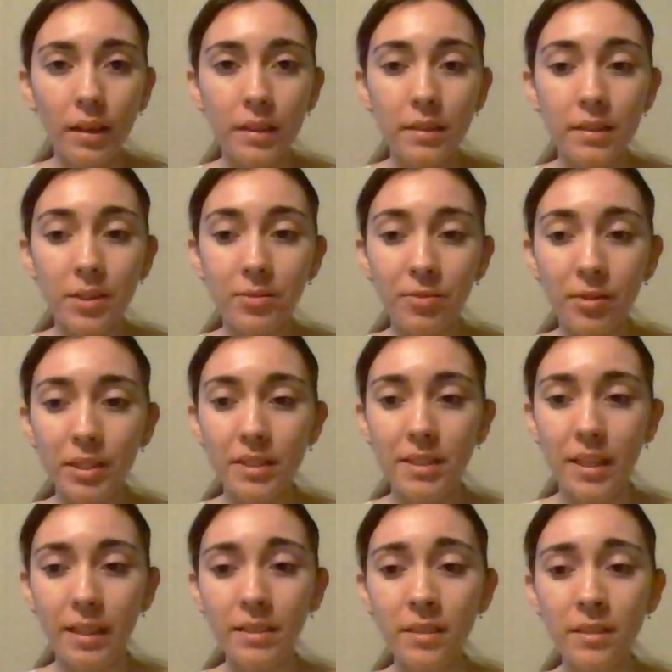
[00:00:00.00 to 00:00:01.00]
different
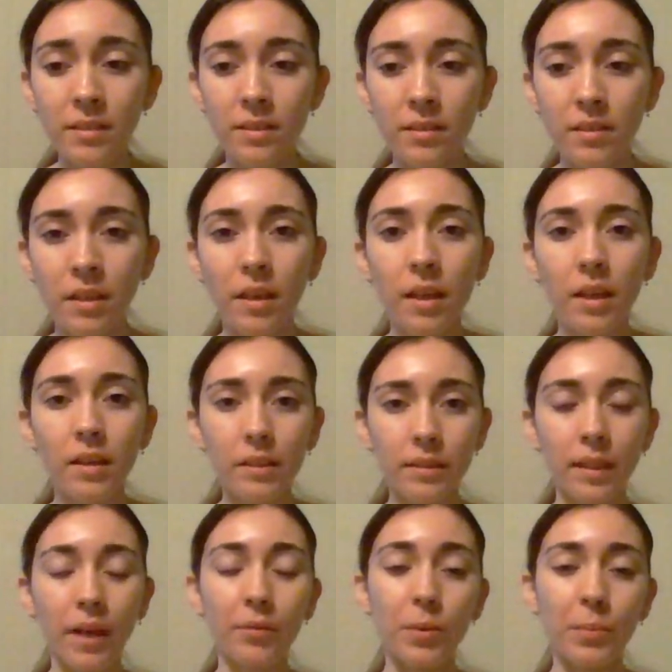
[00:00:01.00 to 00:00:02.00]
texts
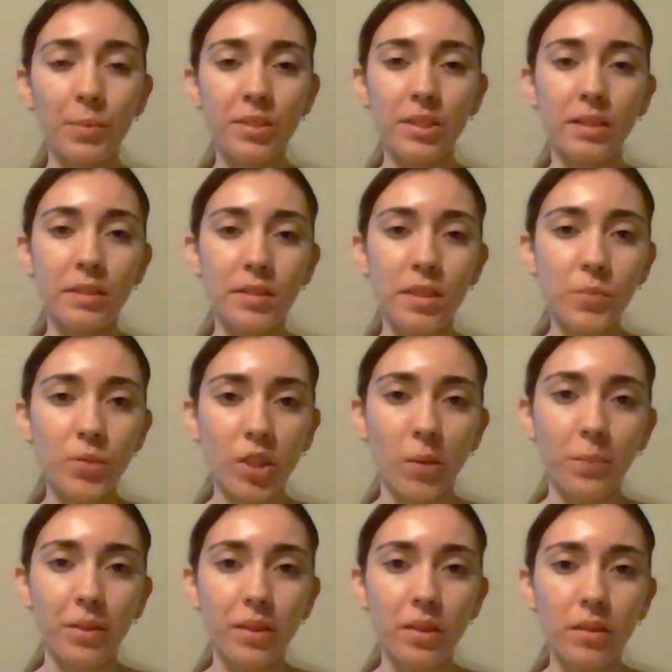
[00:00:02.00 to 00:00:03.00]
that represent the same
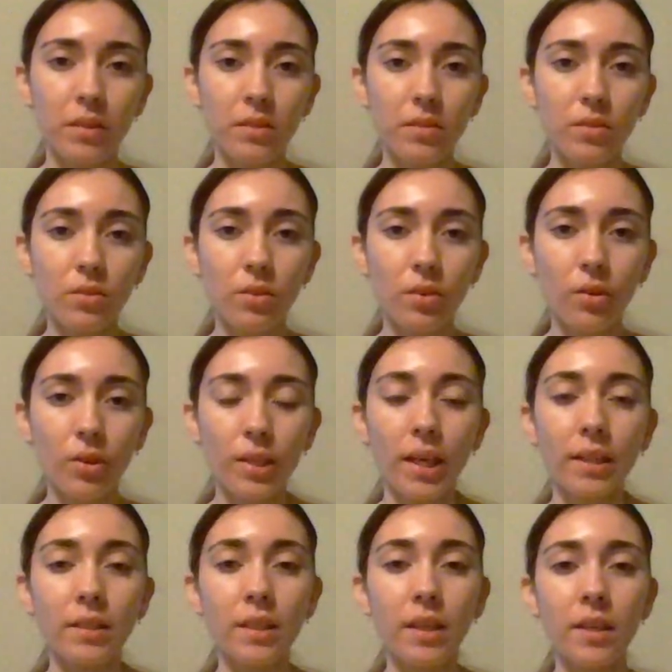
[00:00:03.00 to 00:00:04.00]
topic. So the
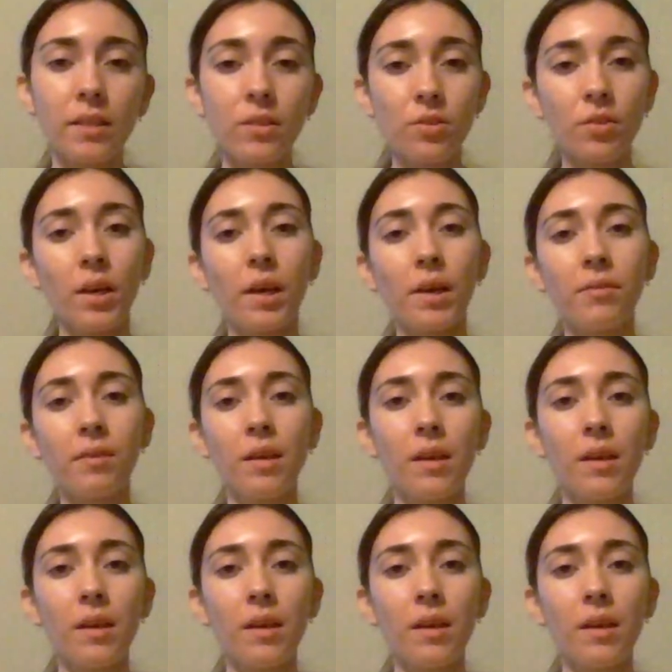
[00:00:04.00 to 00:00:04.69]
idea is to have